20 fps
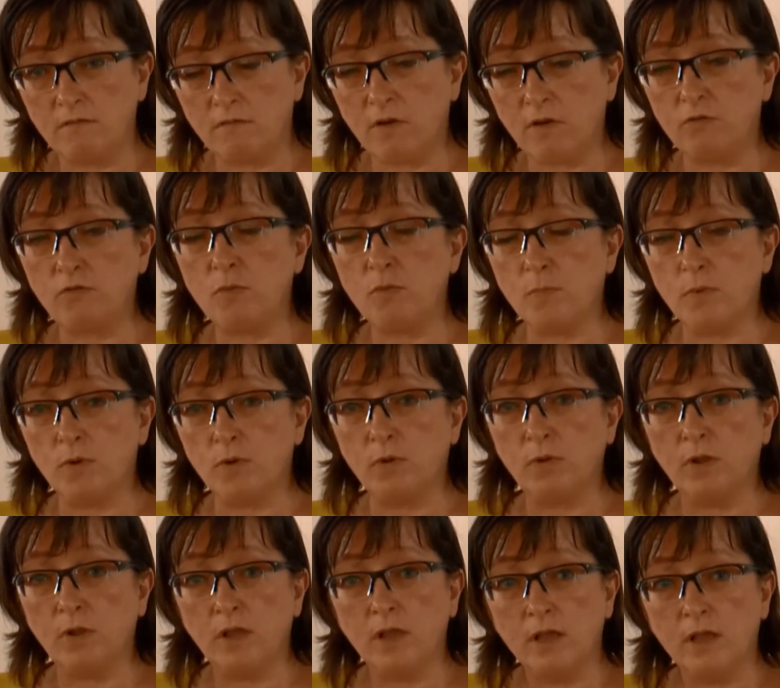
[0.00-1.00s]

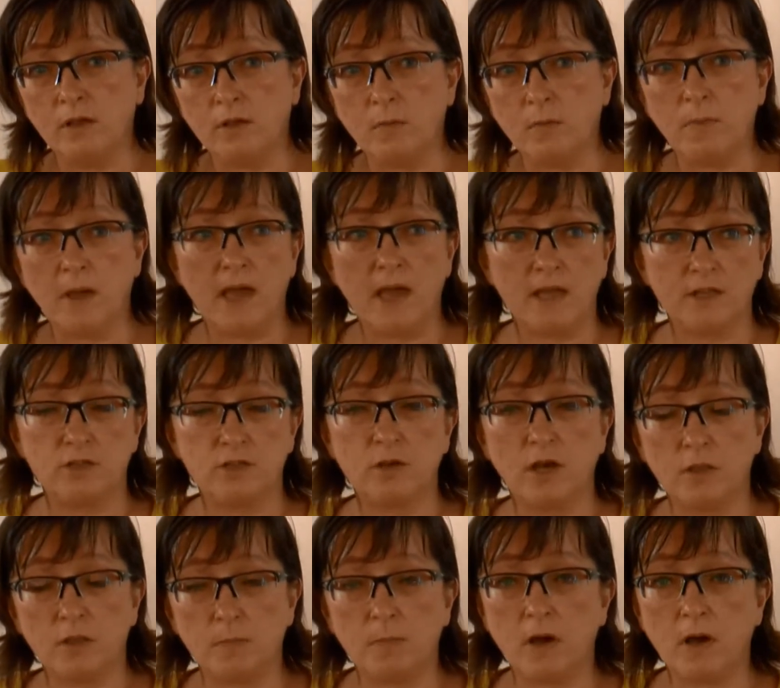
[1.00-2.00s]
vulnerable compared
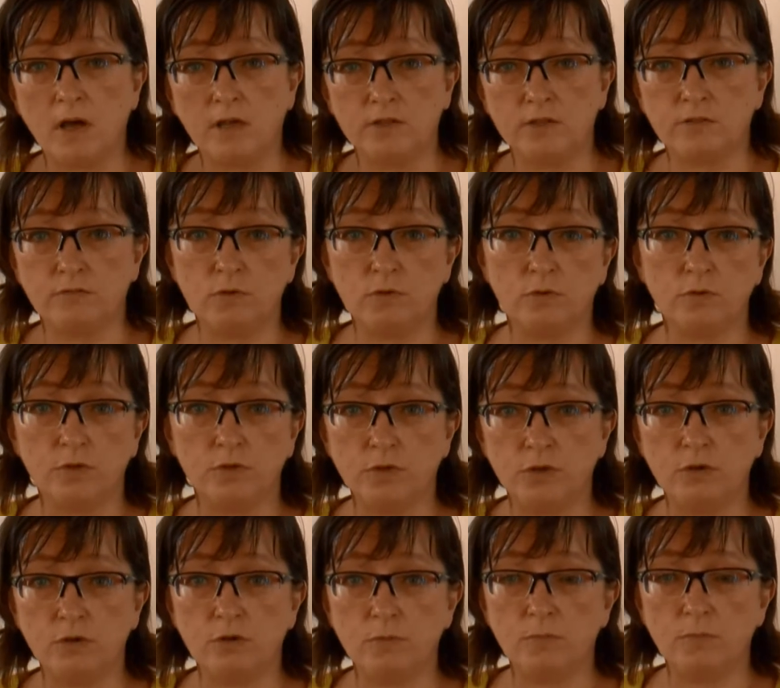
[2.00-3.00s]
to other parts of Northern
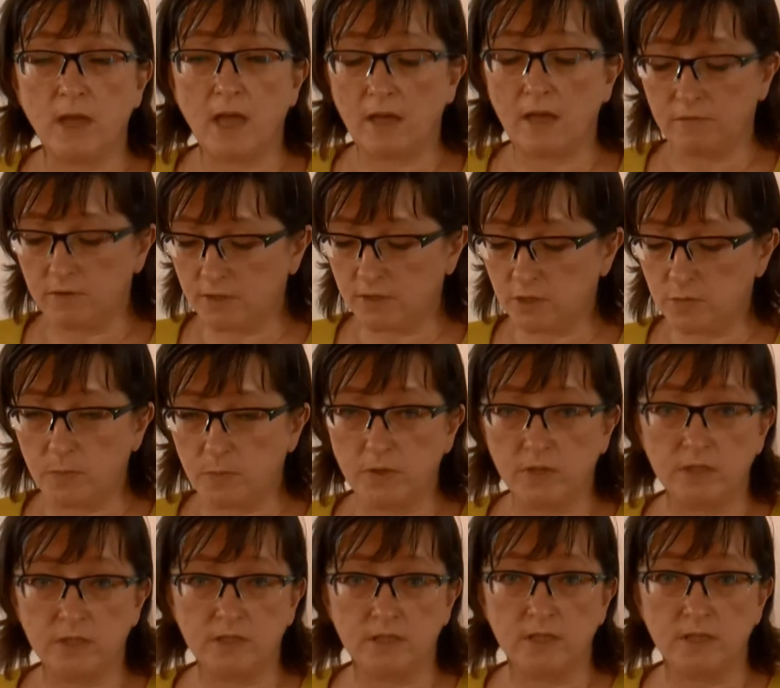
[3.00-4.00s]
Europe that haven't
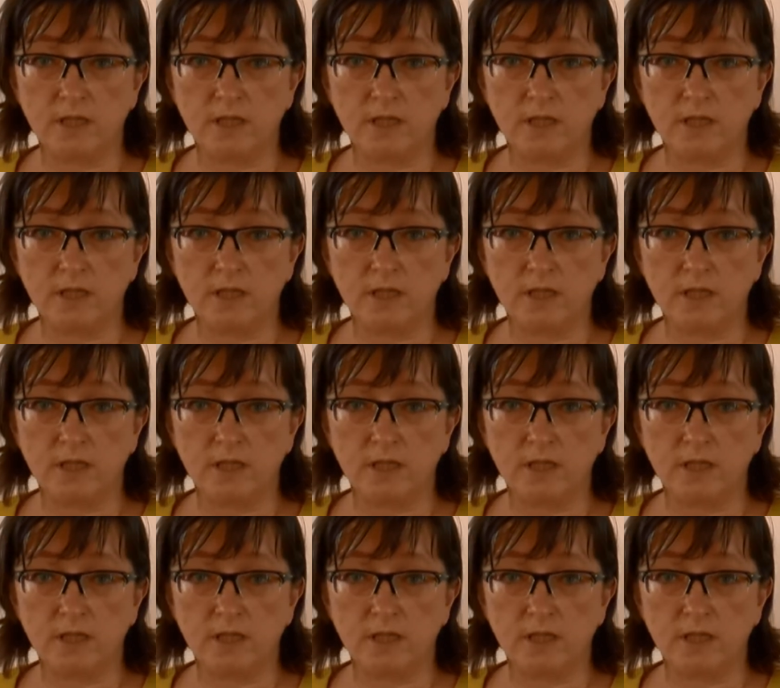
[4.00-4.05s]
experienced